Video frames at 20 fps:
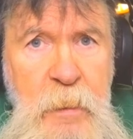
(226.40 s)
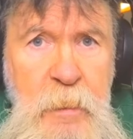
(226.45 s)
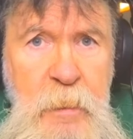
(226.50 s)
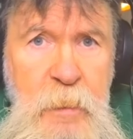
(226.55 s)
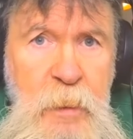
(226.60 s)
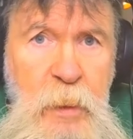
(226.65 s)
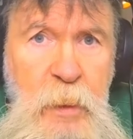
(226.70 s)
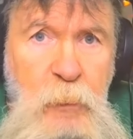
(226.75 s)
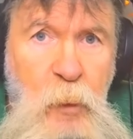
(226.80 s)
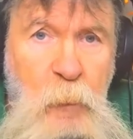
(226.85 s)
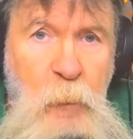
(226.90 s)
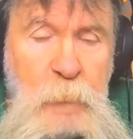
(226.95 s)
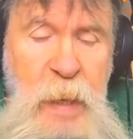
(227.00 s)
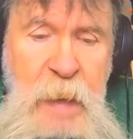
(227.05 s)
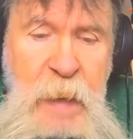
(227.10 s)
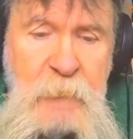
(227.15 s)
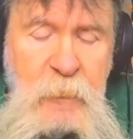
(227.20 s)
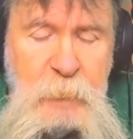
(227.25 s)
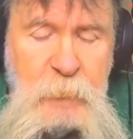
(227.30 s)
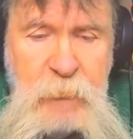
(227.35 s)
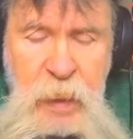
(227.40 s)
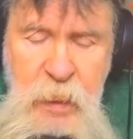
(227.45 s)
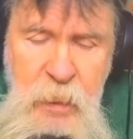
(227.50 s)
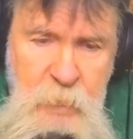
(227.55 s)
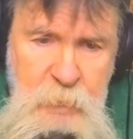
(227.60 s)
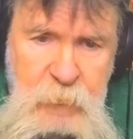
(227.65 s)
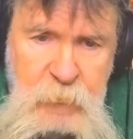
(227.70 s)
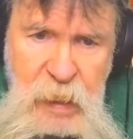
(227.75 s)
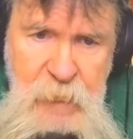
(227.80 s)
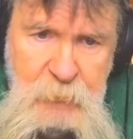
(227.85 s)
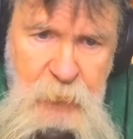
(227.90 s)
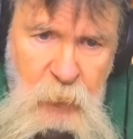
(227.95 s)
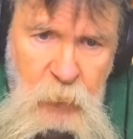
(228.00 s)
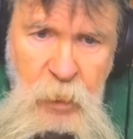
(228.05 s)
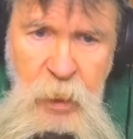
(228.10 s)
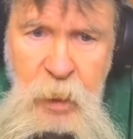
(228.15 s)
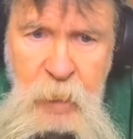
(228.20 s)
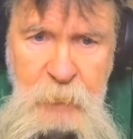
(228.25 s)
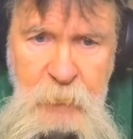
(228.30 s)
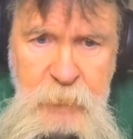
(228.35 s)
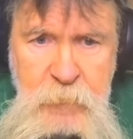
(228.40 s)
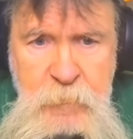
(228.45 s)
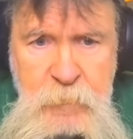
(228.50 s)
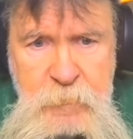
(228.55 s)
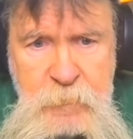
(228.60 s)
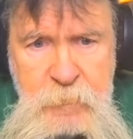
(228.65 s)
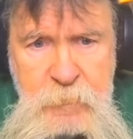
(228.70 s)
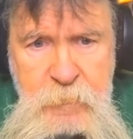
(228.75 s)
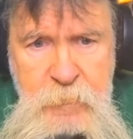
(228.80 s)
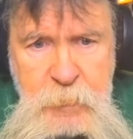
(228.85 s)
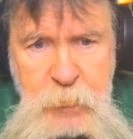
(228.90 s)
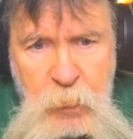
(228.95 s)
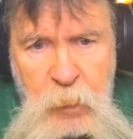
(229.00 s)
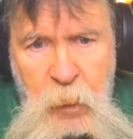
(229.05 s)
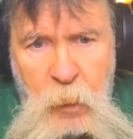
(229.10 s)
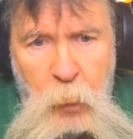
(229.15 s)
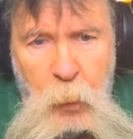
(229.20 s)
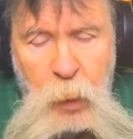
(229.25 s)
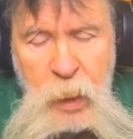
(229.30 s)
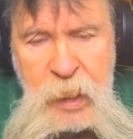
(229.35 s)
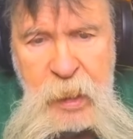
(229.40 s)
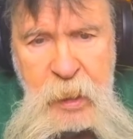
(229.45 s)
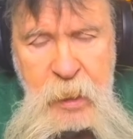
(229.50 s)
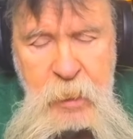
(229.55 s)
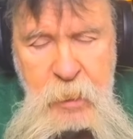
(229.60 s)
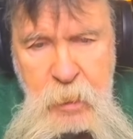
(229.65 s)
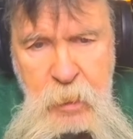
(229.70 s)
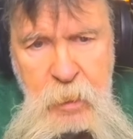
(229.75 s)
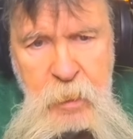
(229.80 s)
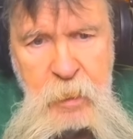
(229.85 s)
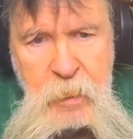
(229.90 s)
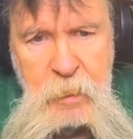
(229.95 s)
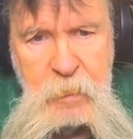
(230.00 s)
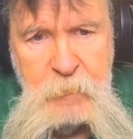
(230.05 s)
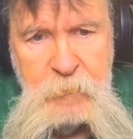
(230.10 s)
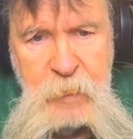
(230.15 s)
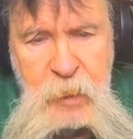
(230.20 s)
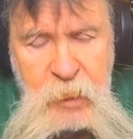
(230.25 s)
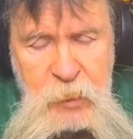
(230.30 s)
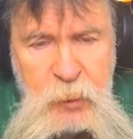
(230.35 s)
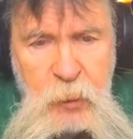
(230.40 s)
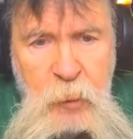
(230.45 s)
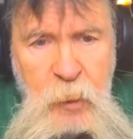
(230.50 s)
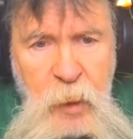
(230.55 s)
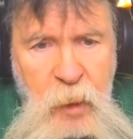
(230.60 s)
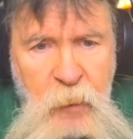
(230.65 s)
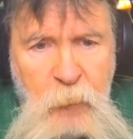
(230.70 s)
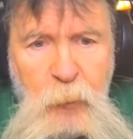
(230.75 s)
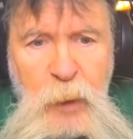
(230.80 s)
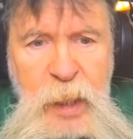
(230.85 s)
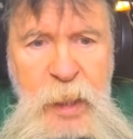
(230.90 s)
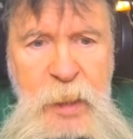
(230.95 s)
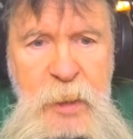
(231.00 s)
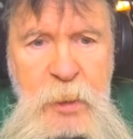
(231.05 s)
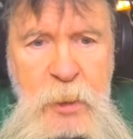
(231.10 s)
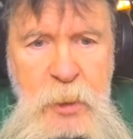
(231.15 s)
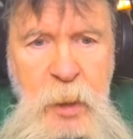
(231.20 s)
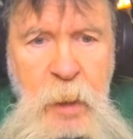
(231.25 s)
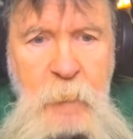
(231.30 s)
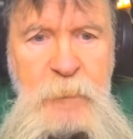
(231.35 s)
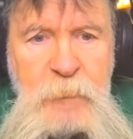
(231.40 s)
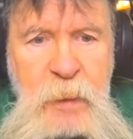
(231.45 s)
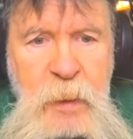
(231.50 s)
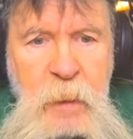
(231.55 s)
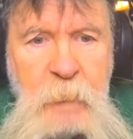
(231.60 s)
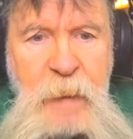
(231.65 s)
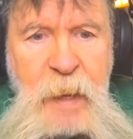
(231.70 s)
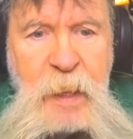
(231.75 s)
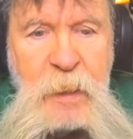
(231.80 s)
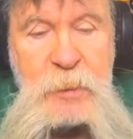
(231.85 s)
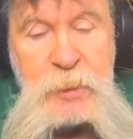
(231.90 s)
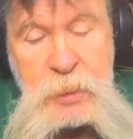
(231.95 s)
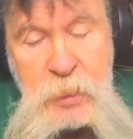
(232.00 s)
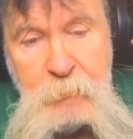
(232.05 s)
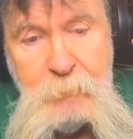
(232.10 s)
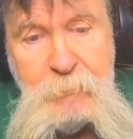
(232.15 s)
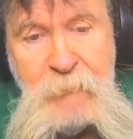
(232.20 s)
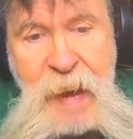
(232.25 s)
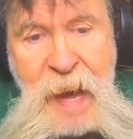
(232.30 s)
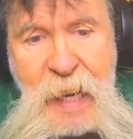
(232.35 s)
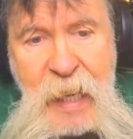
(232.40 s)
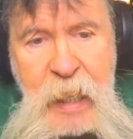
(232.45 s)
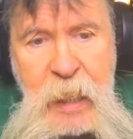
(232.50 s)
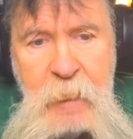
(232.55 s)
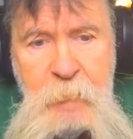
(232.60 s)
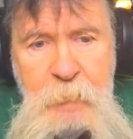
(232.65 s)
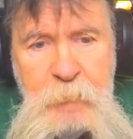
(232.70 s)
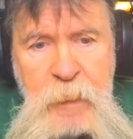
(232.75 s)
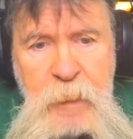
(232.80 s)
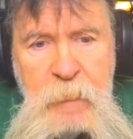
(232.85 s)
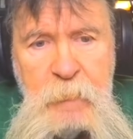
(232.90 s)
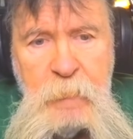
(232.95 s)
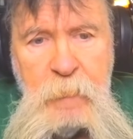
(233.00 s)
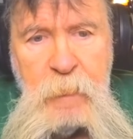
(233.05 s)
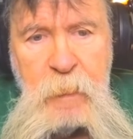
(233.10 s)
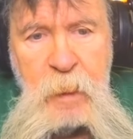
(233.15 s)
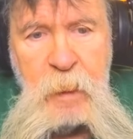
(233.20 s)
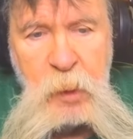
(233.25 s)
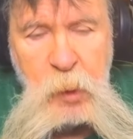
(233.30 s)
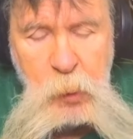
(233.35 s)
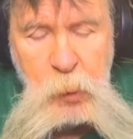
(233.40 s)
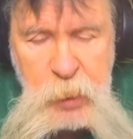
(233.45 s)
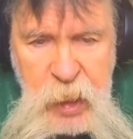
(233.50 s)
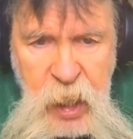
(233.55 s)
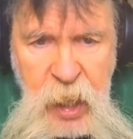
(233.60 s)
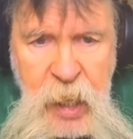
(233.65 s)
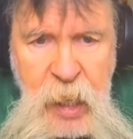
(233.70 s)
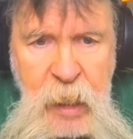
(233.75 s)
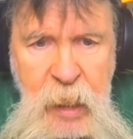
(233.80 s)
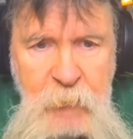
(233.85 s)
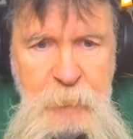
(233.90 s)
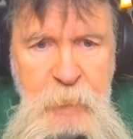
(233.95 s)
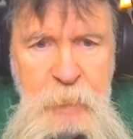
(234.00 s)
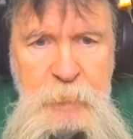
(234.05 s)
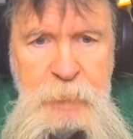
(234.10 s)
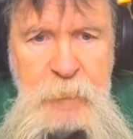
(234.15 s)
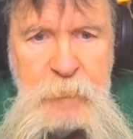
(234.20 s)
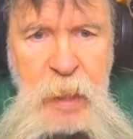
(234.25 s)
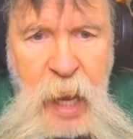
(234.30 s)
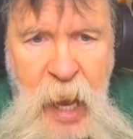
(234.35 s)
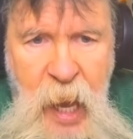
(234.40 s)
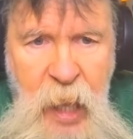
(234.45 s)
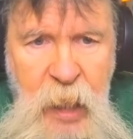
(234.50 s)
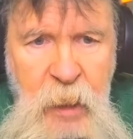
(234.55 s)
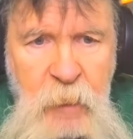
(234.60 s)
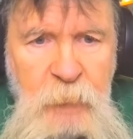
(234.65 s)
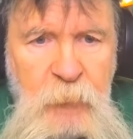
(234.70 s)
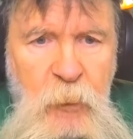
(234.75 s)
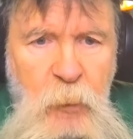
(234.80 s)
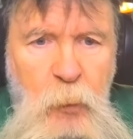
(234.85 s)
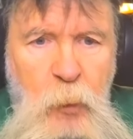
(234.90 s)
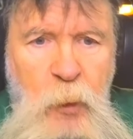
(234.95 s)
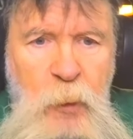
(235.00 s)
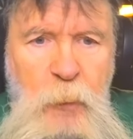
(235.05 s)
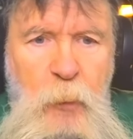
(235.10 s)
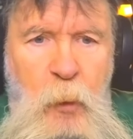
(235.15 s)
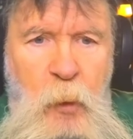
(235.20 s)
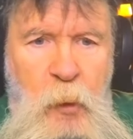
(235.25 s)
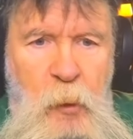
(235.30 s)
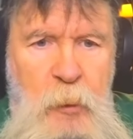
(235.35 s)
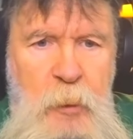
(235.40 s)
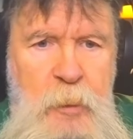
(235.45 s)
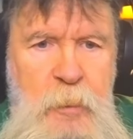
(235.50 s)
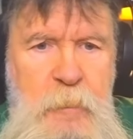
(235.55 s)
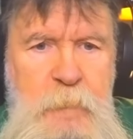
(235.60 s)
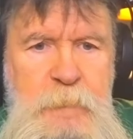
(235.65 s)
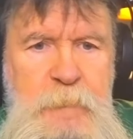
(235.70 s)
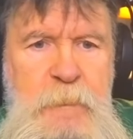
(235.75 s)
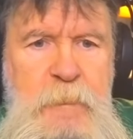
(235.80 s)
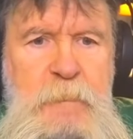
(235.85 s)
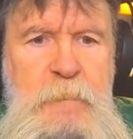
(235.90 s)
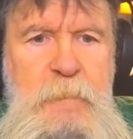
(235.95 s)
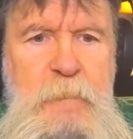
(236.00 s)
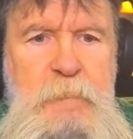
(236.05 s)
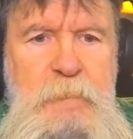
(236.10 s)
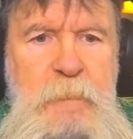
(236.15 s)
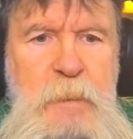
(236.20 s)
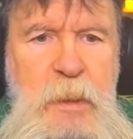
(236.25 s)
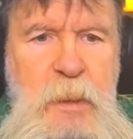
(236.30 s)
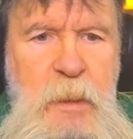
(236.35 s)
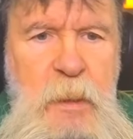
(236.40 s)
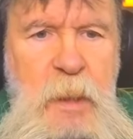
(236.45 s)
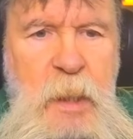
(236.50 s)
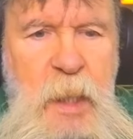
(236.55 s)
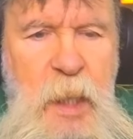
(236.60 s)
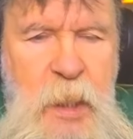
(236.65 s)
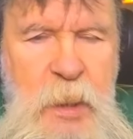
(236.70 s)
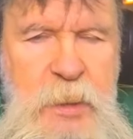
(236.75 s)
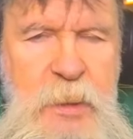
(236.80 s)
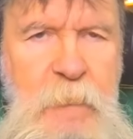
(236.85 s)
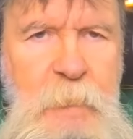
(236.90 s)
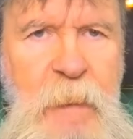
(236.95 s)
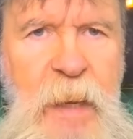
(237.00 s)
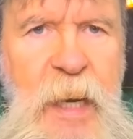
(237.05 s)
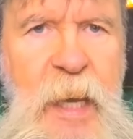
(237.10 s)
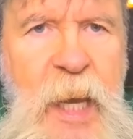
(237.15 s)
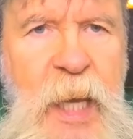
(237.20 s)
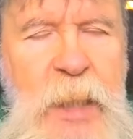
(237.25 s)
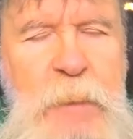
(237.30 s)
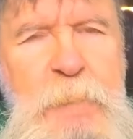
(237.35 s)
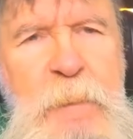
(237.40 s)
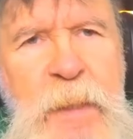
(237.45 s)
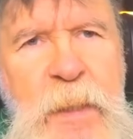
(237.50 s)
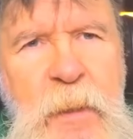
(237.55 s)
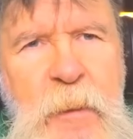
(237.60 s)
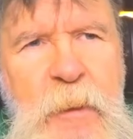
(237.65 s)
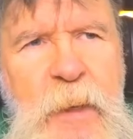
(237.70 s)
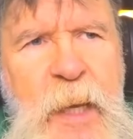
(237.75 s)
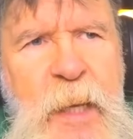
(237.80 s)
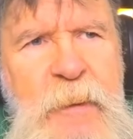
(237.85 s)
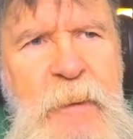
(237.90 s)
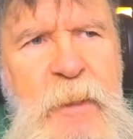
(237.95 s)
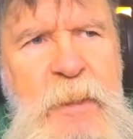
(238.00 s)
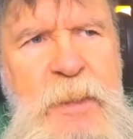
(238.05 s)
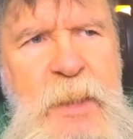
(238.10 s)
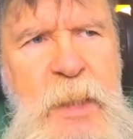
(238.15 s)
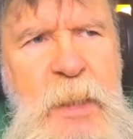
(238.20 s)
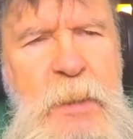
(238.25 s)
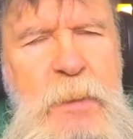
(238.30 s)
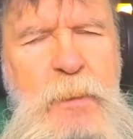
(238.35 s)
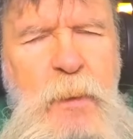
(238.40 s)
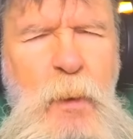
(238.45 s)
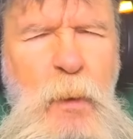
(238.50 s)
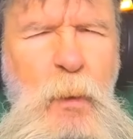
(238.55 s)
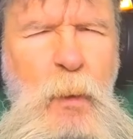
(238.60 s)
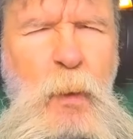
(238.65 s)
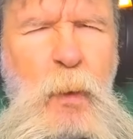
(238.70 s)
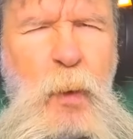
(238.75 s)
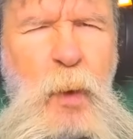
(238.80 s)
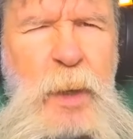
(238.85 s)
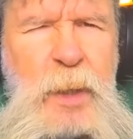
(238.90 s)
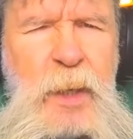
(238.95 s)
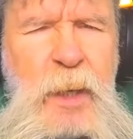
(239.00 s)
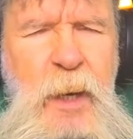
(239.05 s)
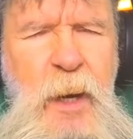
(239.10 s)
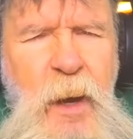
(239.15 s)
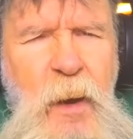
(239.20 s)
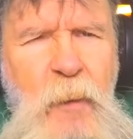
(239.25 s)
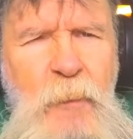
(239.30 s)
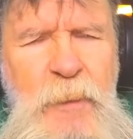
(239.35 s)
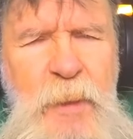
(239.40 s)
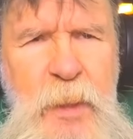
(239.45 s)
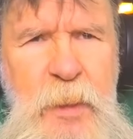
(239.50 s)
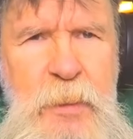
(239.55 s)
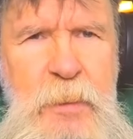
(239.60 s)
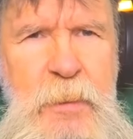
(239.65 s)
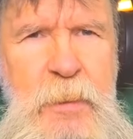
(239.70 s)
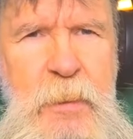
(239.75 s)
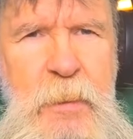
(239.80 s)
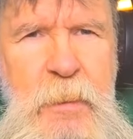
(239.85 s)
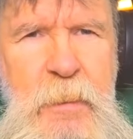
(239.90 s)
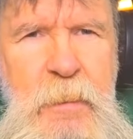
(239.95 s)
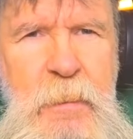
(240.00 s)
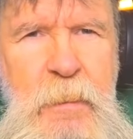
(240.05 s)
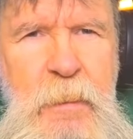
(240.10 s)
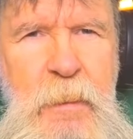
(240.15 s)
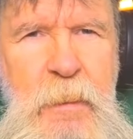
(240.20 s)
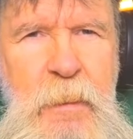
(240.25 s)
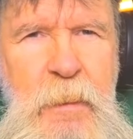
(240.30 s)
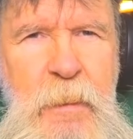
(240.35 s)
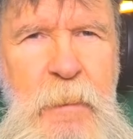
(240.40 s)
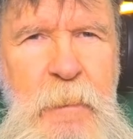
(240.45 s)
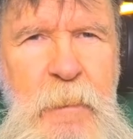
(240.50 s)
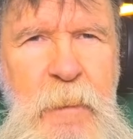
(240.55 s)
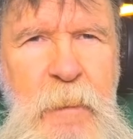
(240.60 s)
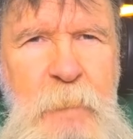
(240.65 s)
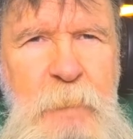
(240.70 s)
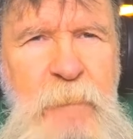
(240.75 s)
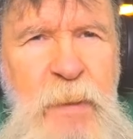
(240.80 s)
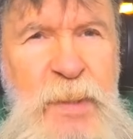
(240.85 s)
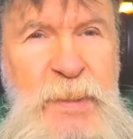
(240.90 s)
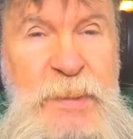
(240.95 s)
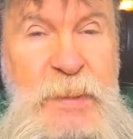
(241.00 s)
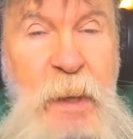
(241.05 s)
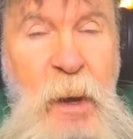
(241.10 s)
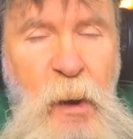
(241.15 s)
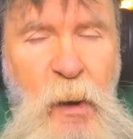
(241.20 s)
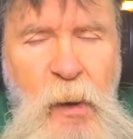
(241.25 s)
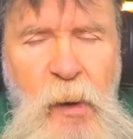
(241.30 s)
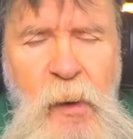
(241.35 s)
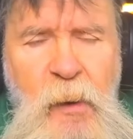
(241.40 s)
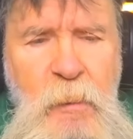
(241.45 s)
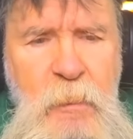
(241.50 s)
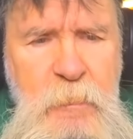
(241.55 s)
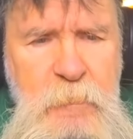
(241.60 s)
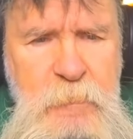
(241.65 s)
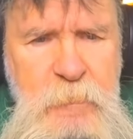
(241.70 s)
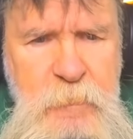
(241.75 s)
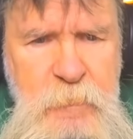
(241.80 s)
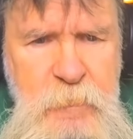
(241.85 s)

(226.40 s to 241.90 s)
you won't be able to pick a paper up for a week that you're not reading something about somebody who came out of the woodwork. Hmm. And somebody asked me the other day, this is, when did all this bizarre